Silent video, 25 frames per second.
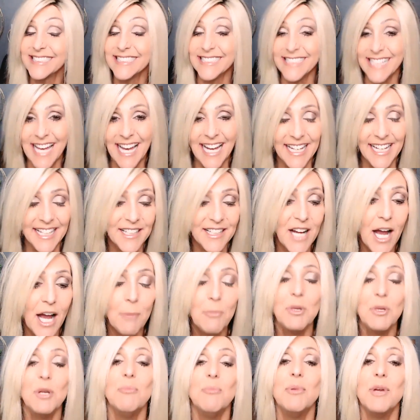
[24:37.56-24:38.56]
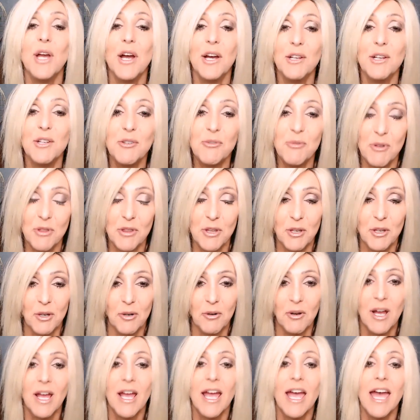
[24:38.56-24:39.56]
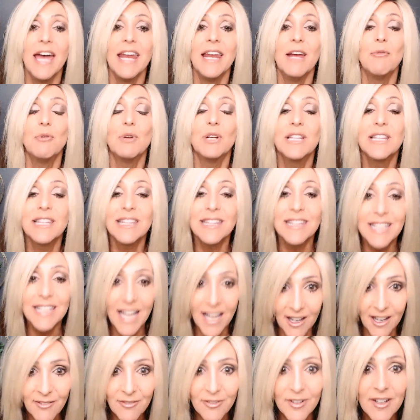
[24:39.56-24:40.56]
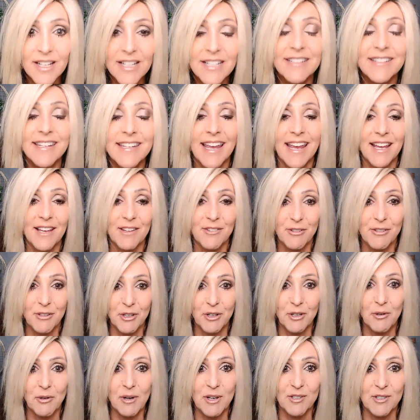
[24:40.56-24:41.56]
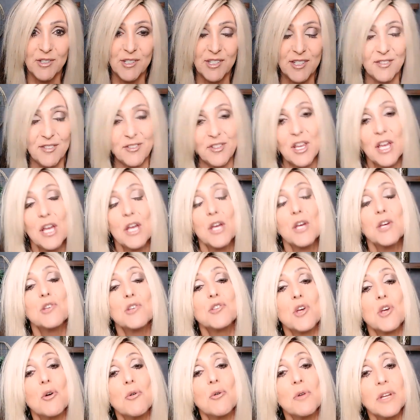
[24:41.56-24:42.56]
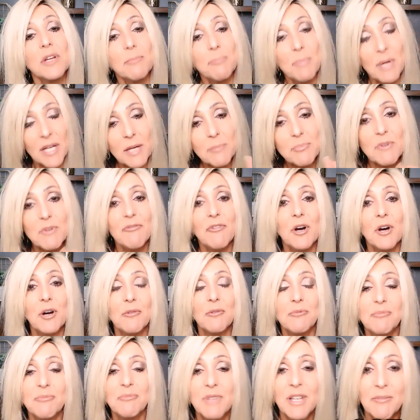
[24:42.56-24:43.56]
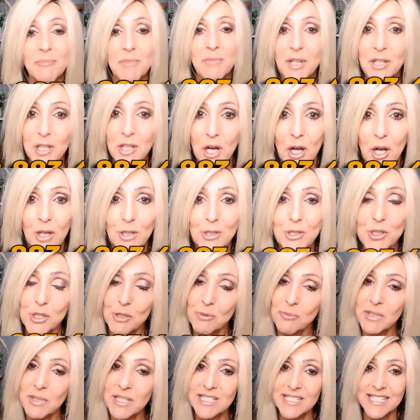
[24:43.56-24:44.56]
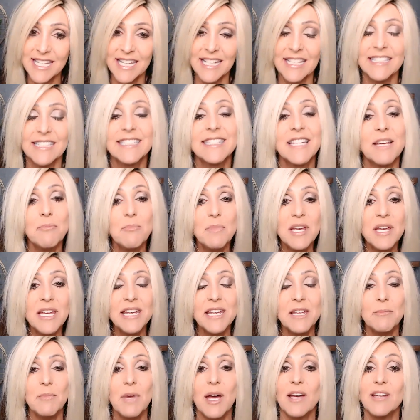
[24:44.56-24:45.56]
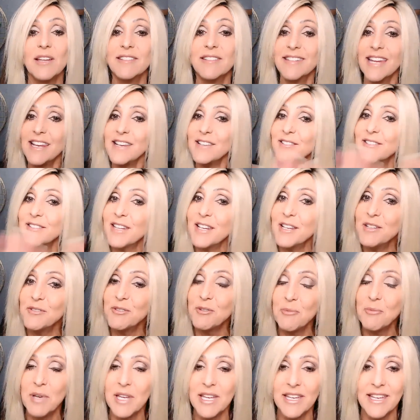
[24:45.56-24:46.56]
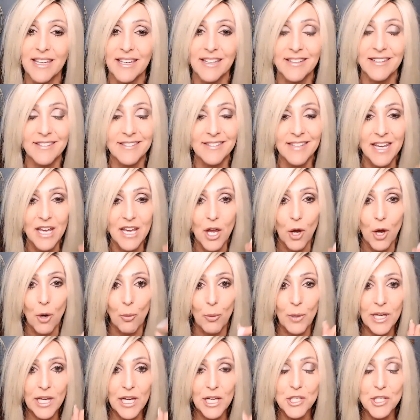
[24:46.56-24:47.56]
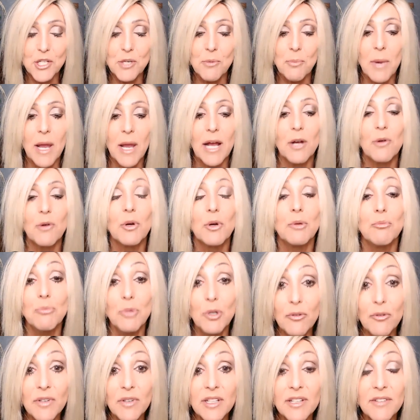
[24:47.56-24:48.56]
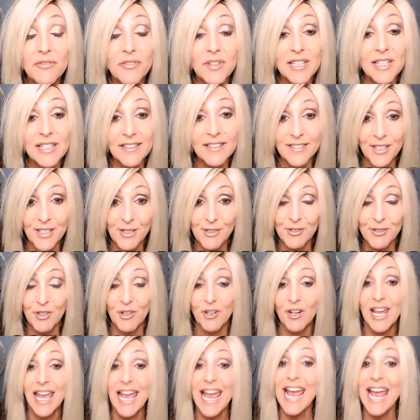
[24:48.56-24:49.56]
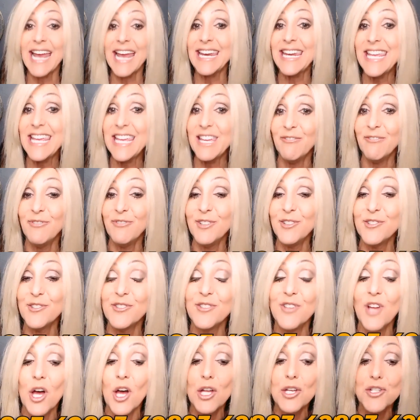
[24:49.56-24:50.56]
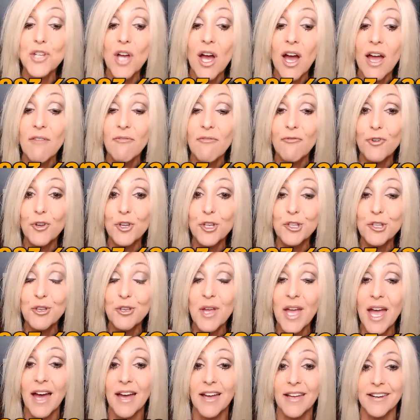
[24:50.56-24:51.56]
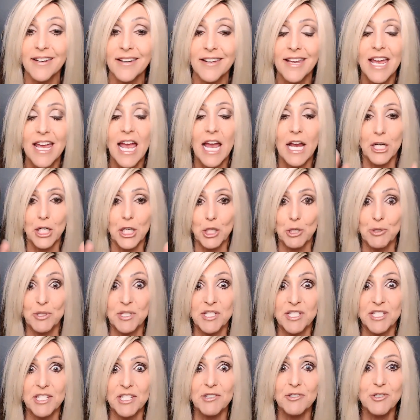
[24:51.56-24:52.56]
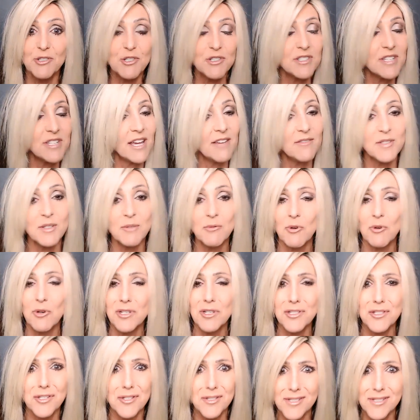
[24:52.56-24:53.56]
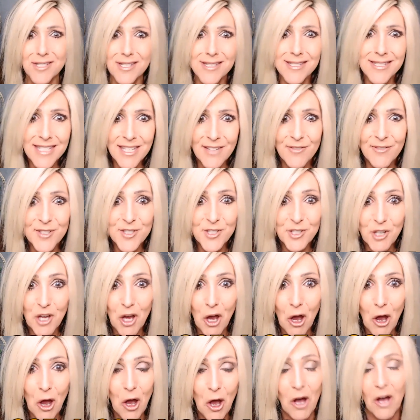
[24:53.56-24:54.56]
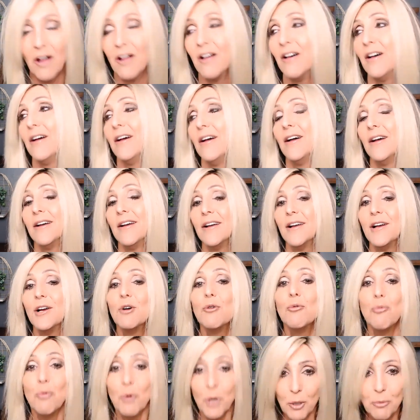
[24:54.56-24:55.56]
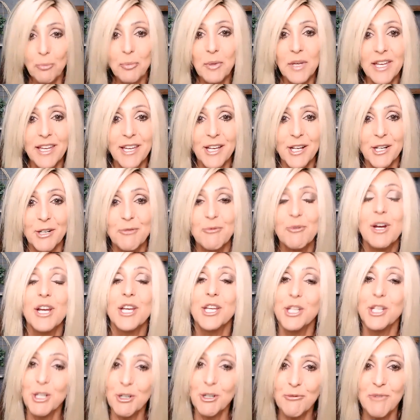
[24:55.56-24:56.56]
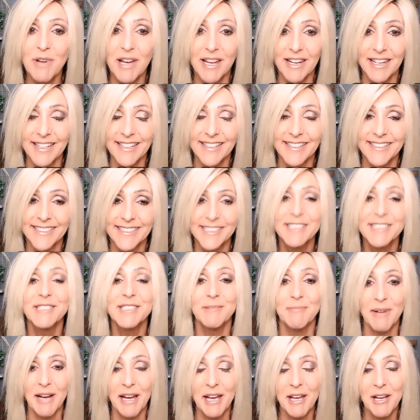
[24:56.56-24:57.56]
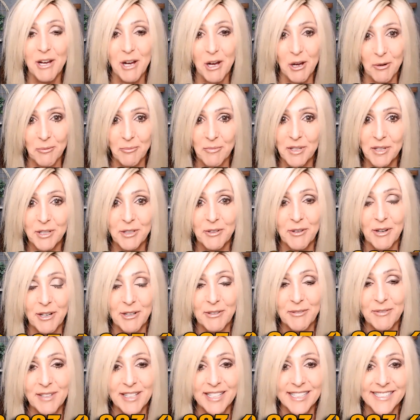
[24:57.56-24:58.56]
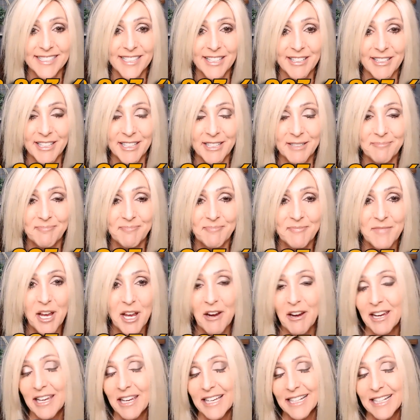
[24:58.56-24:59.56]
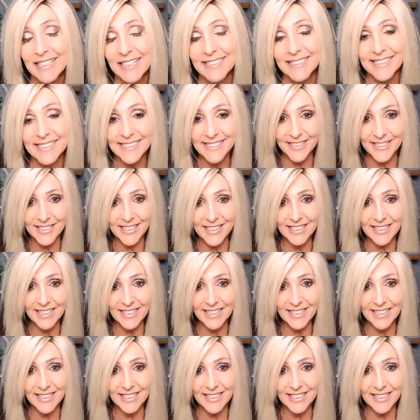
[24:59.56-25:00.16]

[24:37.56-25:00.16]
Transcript: Yeah, I'm gonna be honest with you, and I would love to answer your questions. So pick up the phone, give me a call, shoot me a text, send me an email, days, nights, or weekends. We got your back when moving to Phoenix, Arizona. And if it's not time for you yet, and you still just have some questions, just give us a call. We'll be here when you're ready to buy a home in the greater Phoenix area. All right, guys, until